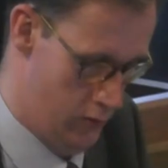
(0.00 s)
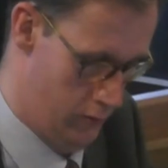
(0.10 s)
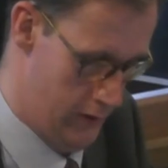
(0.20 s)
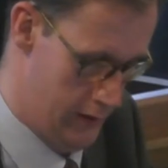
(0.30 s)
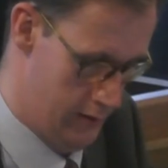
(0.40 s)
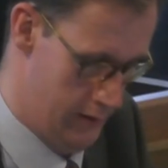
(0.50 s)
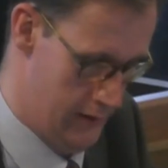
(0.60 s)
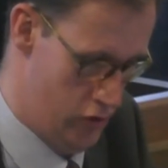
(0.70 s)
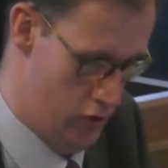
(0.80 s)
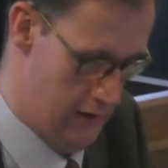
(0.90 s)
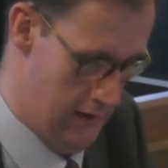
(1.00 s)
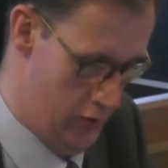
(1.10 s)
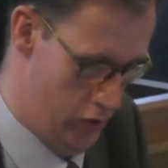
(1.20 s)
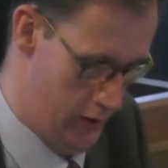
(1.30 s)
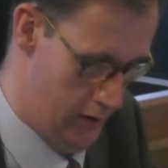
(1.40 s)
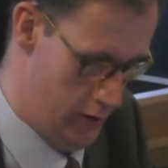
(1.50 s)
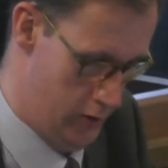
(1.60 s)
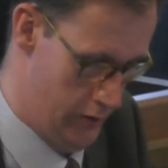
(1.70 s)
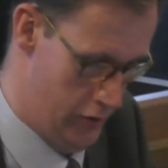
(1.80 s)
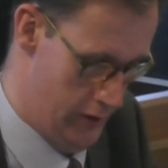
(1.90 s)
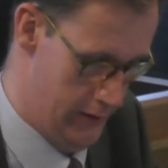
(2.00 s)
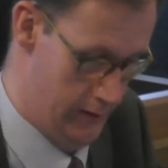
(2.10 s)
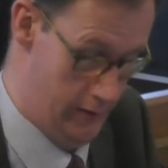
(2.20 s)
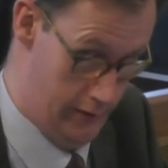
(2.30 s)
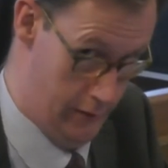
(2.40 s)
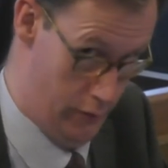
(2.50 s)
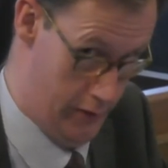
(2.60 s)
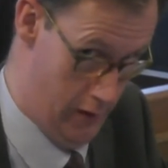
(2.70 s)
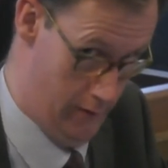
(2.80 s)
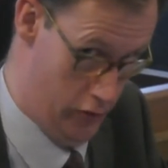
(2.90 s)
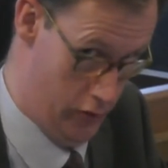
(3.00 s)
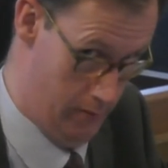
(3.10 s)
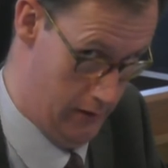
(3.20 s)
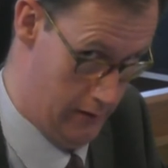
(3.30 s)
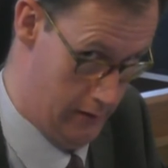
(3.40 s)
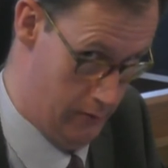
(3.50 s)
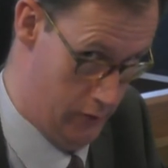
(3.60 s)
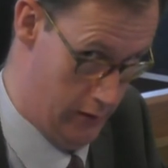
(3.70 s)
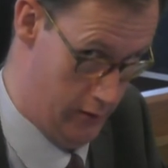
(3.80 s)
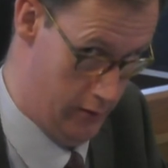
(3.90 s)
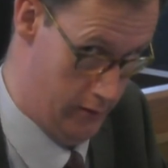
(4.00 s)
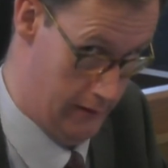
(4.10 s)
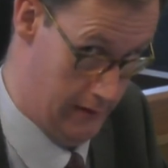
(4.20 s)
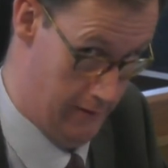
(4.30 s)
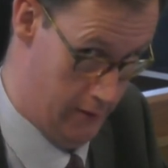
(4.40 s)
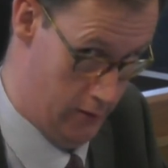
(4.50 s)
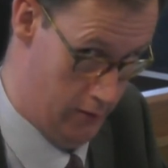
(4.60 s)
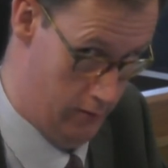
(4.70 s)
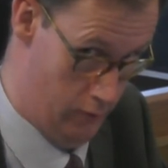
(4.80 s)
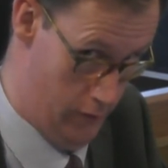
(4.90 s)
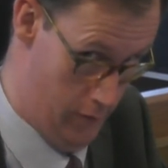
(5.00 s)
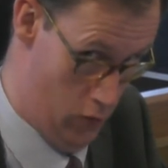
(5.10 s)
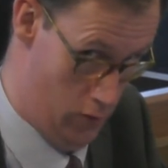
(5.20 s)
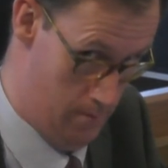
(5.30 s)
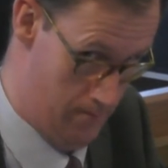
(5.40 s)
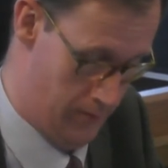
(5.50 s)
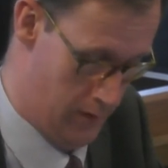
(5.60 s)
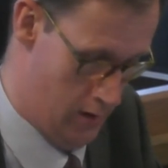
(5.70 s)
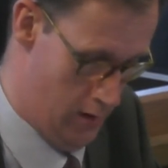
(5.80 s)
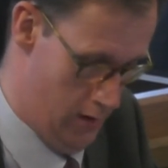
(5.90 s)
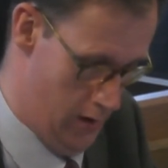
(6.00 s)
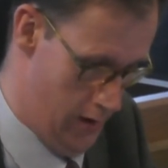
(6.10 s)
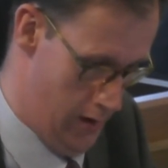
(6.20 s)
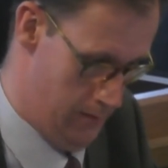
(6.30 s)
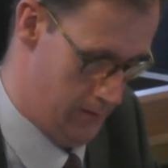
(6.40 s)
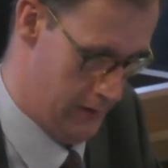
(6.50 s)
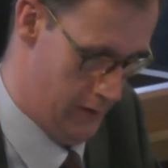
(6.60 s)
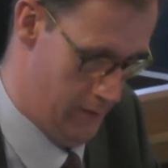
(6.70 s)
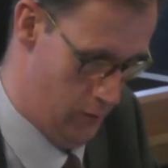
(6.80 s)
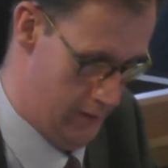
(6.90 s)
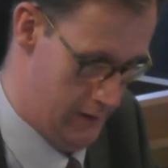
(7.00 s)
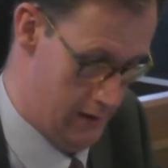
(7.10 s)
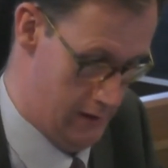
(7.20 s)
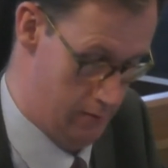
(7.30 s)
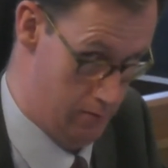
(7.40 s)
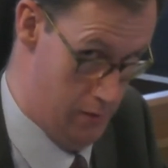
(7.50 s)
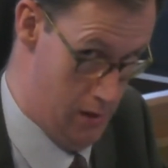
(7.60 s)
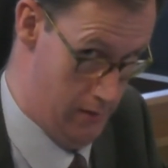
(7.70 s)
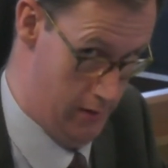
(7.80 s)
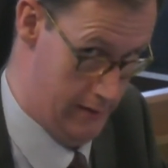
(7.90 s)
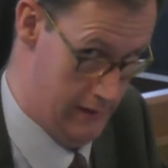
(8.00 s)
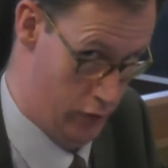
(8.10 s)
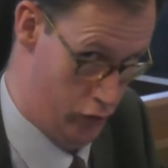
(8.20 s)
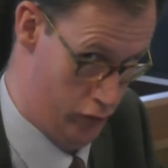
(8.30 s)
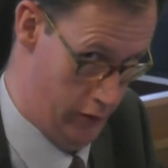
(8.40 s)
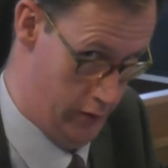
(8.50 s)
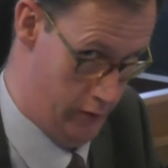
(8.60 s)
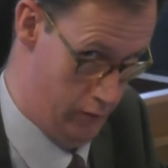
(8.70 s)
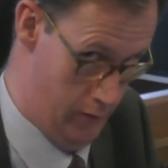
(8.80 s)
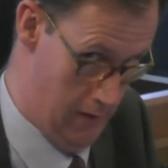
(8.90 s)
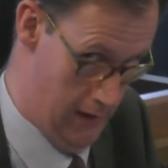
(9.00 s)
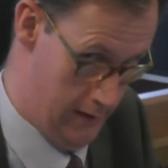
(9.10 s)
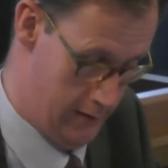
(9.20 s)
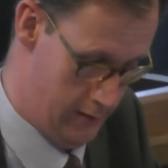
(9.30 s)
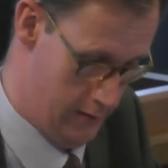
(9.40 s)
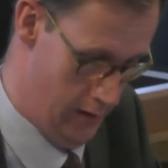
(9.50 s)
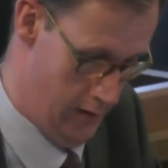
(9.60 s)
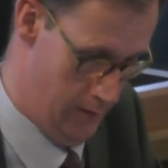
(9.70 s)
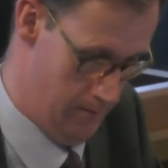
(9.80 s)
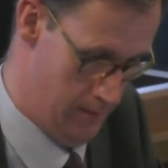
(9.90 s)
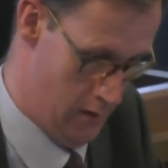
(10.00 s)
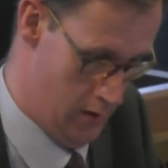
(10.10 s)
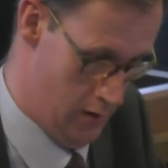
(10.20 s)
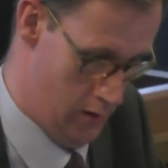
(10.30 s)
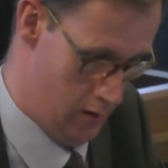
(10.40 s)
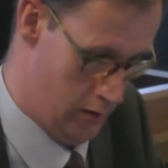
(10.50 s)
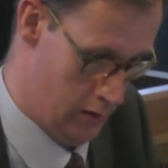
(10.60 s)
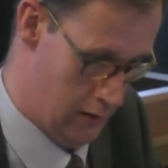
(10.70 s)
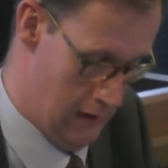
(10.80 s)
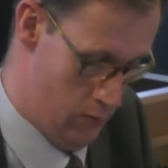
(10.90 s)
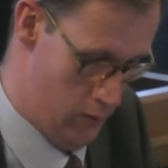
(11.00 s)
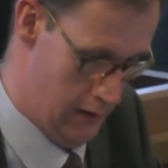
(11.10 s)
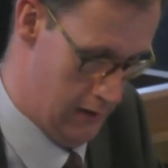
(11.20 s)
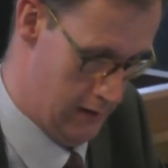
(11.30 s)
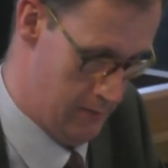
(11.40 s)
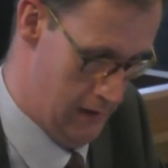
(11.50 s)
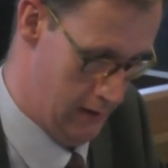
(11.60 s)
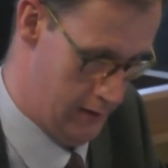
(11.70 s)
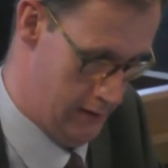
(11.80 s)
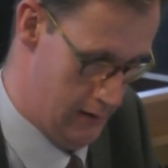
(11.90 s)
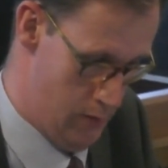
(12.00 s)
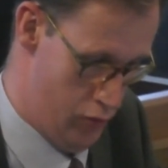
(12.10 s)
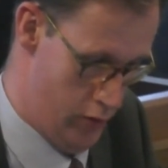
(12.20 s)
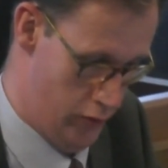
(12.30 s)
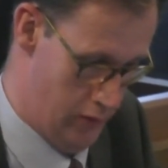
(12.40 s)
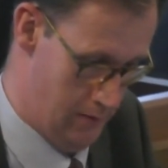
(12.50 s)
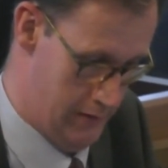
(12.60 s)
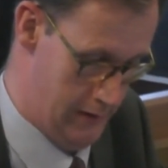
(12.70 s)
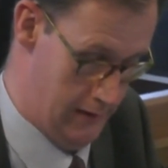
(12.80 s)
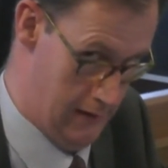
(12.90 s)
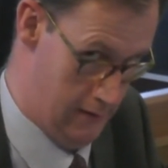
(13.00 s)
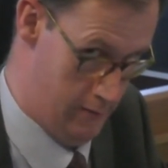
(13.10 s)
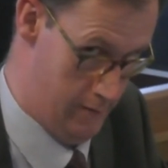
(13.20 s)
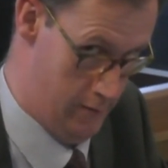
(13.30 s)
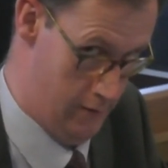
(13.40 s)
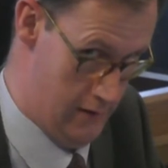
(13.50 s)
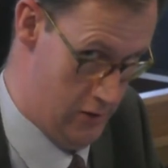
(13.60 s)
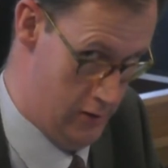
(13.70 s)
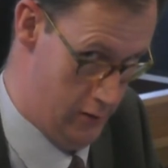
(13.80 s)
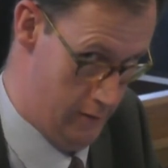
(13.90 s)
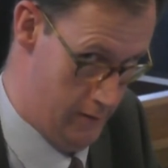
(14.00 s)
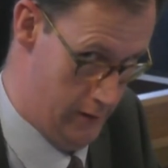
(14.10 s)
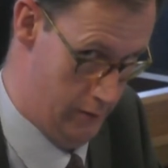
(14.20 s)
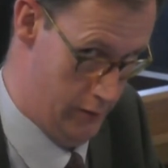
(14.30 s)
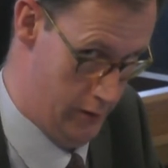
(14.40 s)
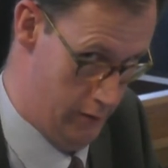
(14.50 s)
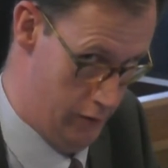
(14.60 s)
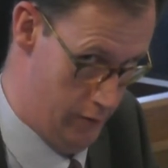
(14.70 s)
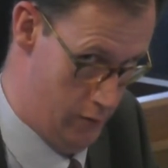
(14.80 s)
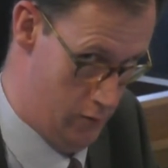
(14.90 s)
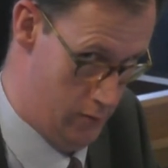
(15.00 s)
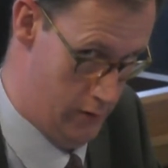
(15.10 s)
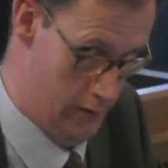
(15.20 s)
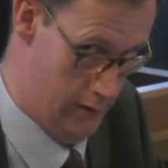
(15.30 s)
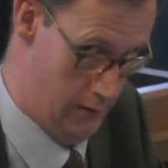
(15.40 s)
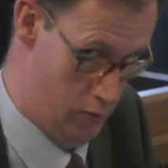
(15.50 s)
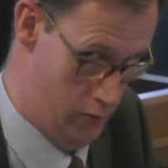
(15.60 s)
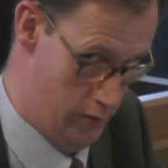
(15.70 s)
recent Ditchley lecture that you suggested that the civil service should be subject to significant reform. So far, we've seen permanent secretaries replaced. Can we expect to see a programme setting out for an agenda for civil service reform at any point?